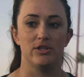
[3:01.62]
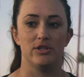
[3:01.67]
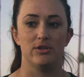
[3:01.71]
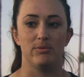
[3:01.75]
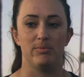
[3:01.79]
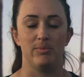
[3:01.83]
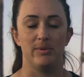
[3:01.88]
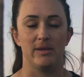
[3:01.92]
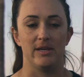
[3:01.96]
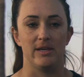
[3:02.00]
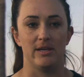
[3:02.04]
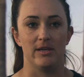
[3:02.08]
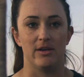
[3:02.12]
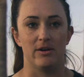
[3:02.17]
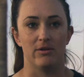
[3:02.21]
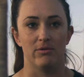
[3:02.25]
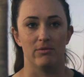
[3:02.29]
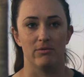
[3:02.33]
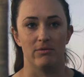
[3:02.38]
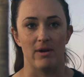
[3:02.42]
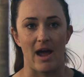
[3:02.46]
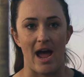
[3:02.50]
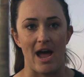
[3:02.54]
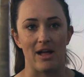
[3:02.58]
to be a
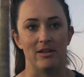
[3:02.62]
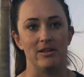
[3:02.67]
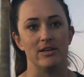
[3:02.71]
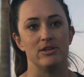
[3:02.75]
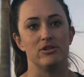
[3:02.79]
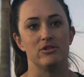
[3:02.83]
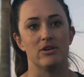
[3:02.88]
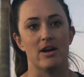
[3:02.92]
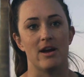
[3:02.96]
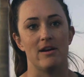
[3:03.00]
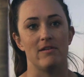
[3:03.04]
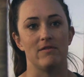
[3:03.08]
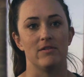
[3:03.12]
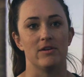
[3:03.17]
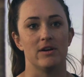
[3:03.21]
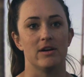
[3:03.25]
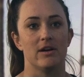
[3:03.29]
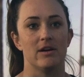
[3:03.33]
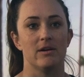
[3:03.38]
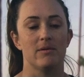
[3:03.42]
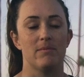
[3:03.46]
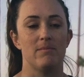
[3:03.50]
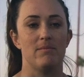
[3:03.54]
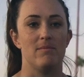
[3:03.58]
rally
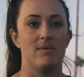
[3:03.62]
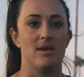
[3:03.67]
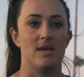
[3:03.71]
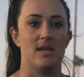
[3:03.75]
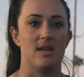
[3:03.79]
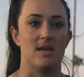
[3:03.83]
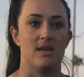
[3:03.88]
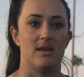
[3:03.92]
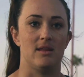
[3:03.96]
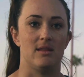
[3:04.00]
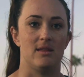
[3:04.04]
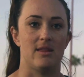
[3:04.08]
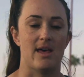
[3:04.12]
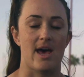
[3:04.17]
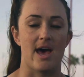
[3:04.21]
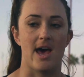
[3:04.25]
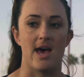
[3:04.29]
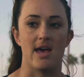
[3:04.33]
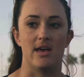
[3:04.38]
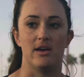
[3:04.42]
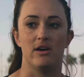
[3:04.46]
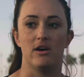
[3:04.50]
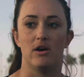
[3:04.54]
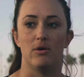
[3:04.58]
driver, meaning
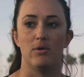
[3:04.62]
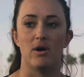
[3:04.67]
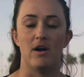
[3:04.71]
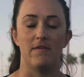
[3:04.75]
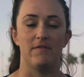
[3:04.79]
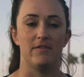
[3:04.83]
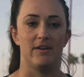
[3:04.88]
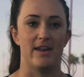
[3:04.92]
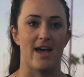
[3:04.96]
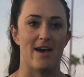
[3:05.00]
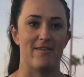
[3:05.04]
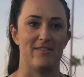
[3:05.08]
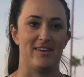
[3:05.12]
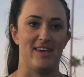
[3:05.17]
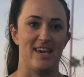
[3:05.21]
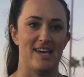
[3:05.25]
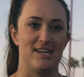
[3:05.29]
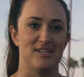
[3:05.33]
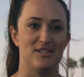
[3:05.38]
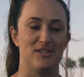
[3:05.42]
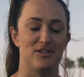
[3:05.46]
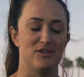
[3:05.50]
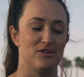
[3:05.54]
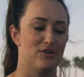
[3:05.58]
that go off of
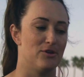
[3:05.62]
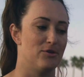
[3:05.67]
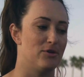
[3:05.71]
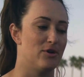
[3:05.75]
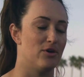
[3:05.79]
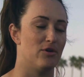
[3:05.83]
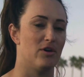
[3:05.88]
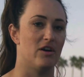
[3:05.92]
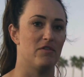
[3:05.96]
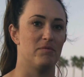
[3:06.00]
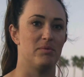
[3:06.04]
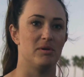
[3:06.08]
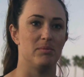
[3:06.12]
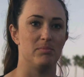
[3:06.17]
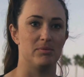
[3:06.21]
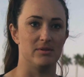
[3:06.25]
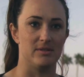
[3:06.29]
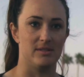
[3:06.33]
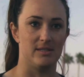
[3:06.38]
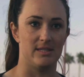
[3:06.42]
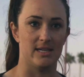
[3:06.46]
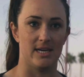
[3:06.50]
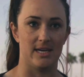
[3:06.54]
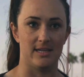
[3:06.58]
navigation, don't go off
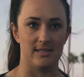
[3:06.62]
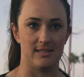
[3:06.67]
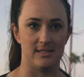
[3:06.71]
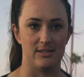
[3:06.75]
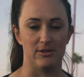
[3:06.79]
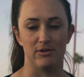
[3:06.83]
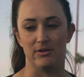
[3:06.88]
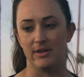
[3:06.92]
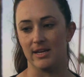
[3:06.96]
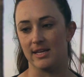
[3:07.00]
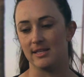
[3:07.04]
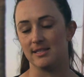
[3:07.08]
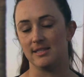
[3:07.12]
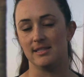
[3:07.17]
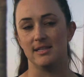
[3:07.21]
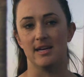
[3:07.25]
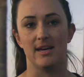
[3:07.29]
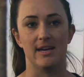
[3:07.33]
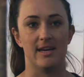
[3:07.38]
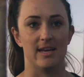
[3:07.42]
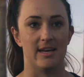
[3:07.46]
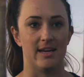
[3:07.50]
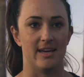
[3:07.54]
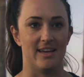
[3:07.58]
people's dust, don't get
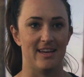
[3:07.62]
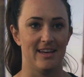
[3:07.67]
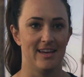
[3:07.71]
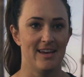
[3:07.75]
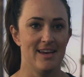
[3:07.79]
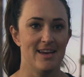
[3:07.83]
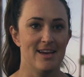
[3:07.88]
stuck in it,